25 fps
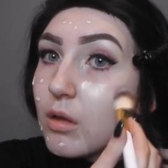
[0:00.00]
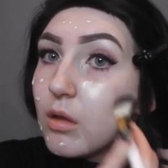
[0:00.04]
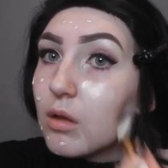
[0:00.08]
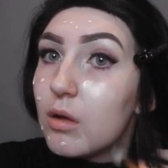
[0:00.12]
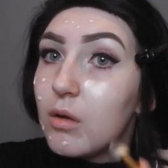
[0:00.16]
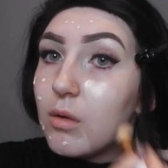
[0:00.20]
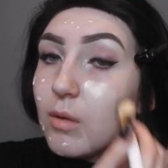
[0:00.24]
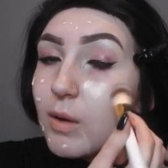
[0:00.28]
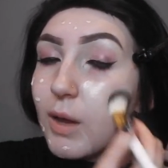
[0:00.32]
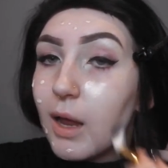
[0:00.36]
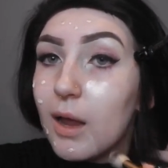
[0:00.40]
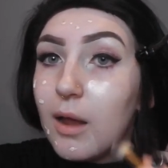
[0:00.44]

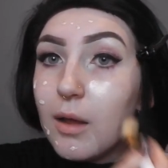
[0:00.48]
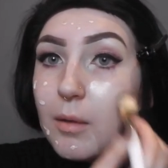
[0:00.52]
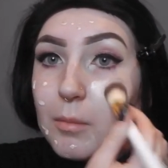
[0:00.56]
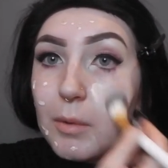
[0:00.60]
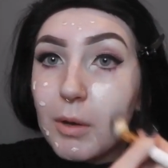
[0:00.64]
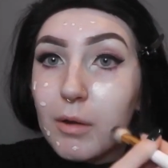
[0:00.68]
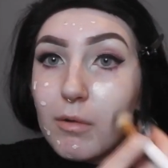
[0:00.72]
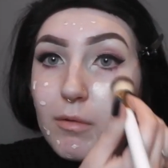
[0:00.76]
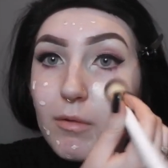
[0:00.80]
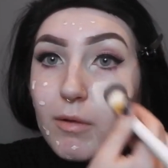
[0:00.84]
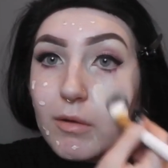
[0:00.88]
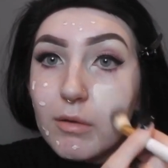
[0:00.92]
Oh yeah, and
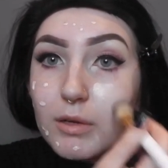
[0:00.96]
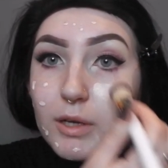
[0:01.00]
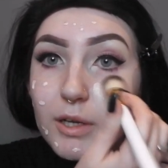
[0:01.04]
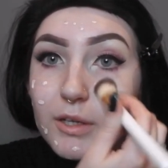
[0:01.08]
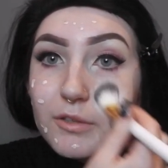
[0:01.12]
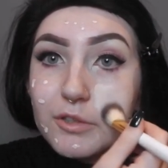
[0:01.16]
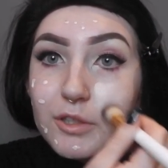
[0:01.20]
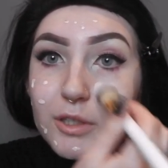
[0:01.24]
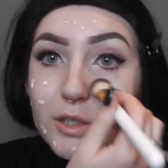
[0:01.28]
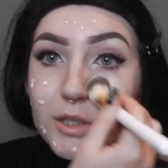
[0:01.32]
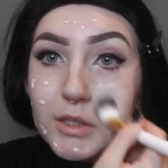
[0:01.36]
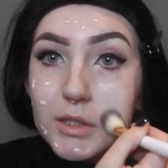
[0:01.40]
my
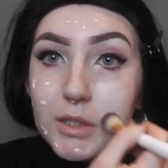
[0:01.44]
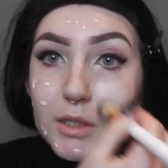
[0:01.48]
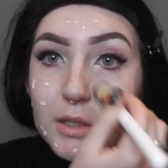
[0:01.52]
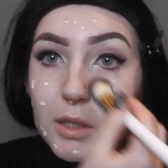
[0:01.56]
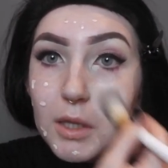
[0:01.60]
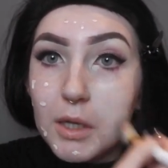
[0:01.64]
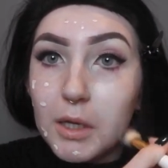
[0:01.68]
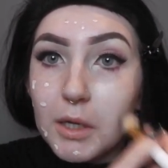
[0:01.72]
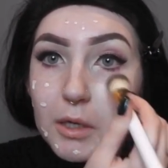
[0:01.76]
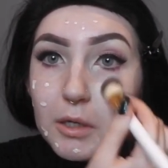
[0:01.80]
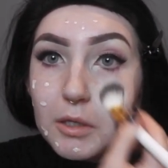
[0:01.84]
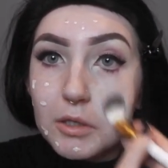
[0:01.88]
foundation is the
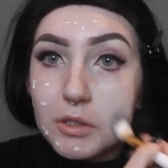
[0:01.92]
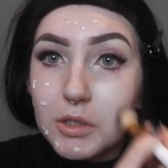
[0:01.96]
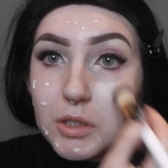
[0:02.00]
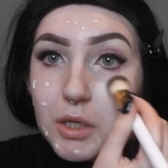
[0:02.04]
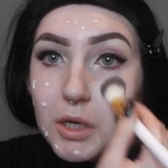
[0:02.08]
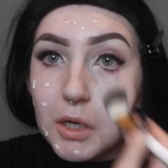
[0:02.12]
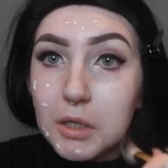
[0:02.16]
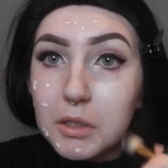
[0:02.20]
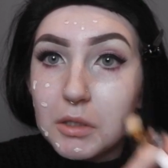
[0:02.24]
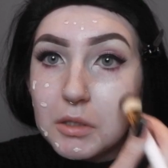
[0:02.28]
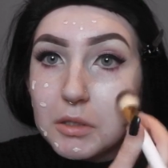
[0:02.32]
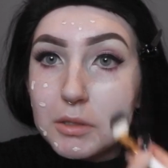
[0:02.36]
lightest
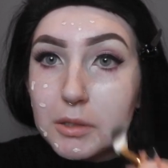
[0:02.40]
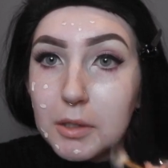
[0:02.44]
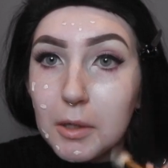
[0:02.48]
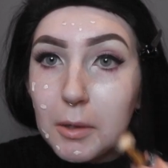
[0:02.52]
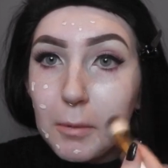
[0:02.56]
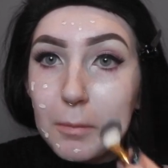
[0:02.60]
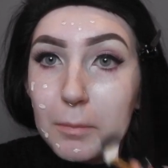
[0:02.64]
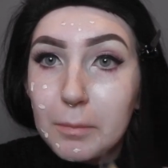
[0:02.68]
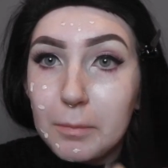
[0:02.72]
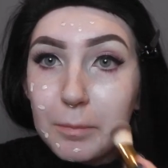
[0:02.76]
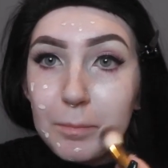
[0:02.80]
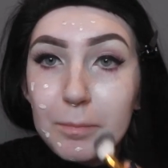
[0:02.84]
shade,
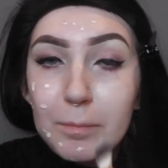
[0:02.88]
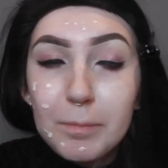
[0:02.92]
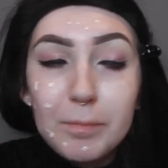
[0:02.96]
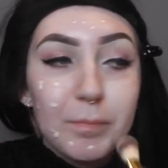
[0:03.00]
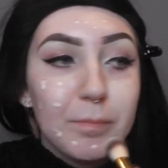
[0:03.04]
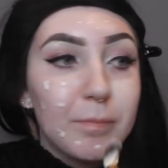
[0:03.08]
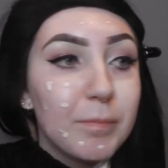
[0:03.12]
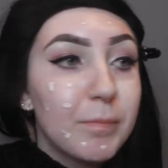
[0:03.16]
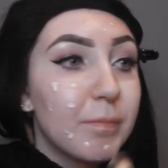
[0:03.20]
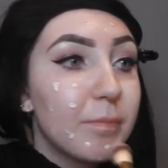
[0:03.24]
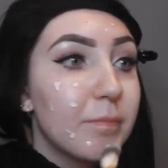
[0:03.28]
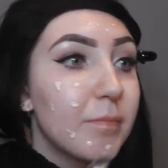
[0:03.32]
so
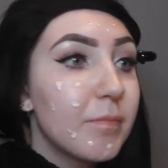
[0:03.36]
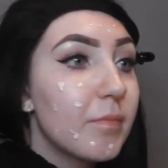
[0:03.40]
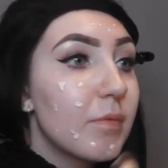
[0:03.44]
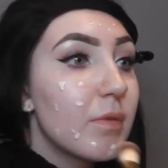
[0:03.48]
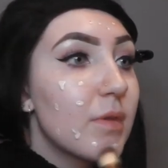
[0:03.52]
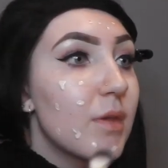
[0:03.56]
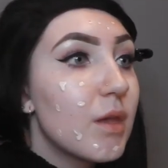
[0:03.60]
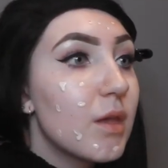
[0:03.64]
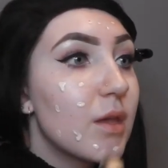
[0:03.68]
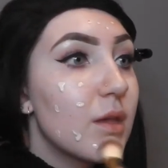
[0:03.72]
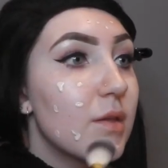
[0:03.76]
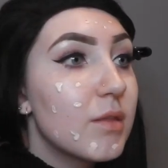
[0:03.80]

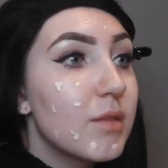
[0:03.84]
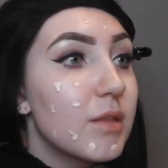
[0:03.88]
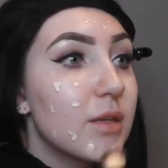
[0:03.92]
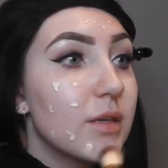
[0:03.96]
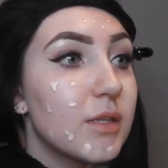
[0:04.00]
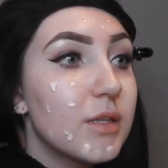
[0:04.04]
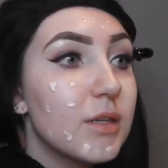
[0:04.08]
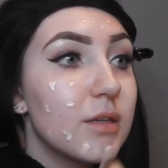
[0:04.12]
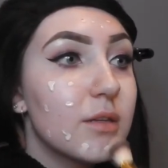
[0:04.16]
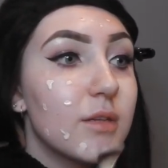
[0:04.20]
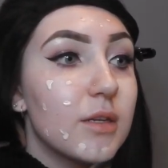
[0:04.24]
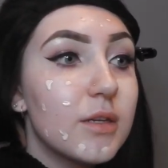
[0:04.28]

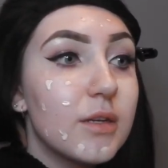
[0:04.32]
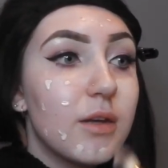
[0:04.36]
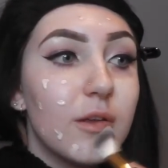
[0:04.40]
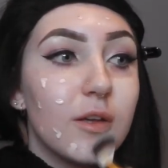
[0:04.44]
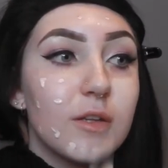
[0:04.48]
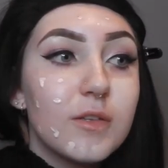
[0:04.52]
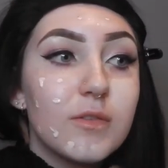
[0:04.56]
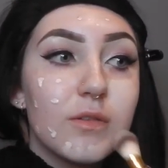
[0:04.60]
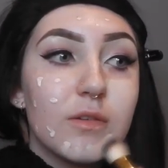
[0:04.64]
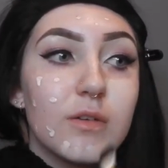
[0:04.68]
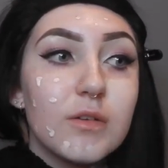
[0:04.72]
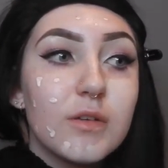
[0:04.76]
this is a
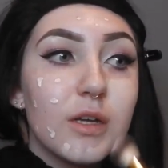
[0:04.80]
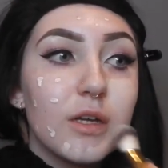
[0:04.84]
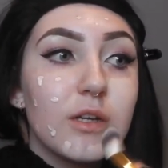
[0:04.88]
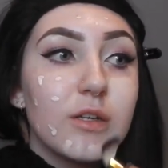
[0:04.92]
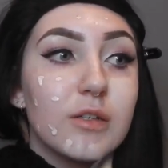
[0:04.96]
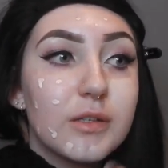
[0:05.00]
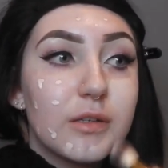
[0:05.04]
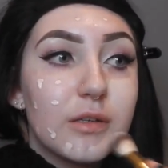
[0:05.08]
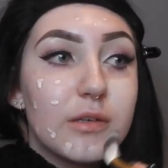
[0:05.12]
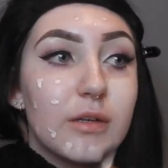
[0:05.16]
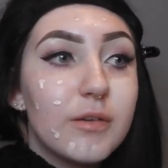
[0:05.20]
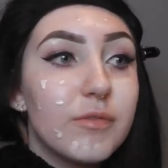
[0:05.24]
nice
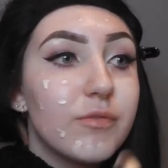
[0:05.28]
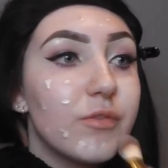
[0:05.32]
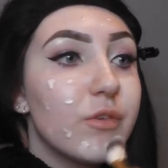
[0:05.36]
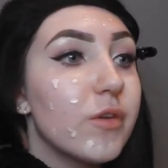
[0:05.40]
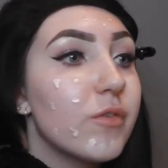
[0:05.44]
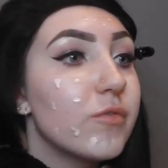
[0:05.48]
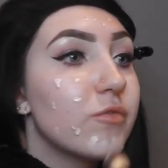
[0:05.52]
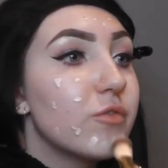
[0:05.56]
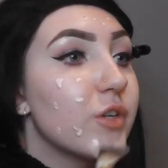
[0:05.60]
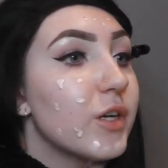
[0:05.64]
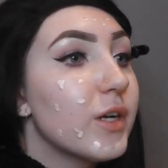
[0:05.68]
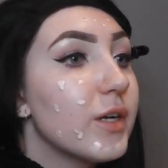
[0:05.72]
foundation if you
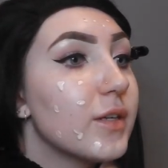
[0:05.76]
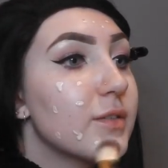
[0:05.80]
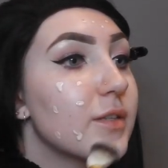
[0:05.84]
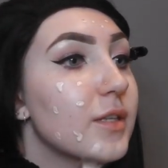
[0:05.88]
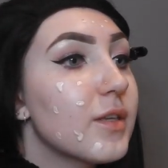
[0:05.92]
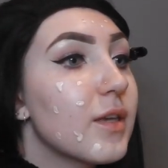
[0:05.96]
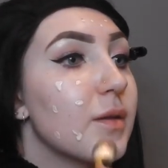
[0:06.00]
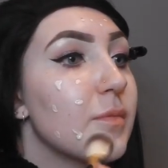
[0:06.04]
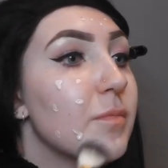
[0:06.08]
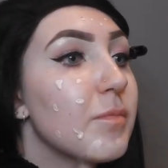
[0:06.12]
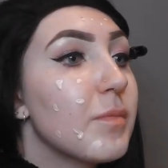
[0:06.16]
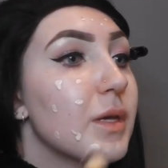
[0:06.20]
have dry
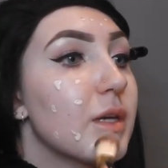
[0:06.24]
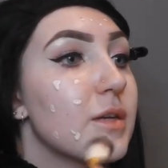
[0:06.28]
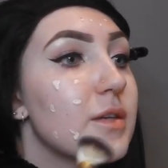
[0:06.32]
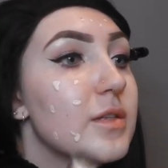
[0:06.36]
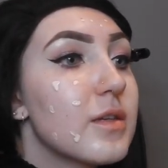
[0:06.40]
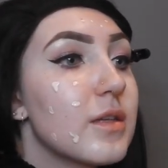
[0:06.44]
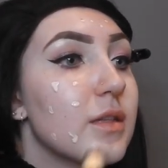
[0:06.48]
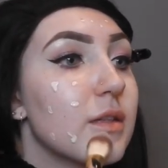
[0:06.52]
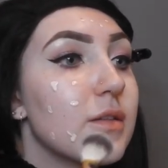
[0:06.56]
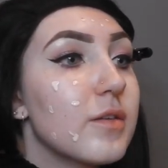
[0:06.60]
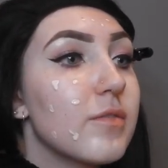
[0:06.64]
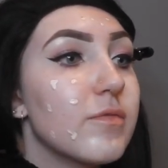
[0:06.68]
skin because
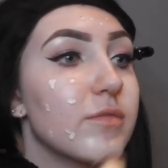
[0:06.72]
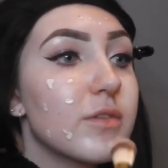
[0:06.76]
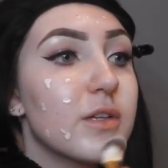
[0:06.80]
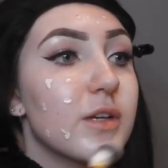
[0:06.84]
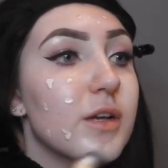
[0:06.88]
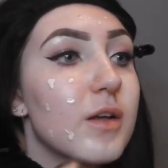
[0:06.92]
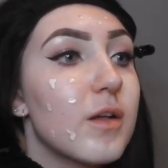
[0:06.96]
it leaves a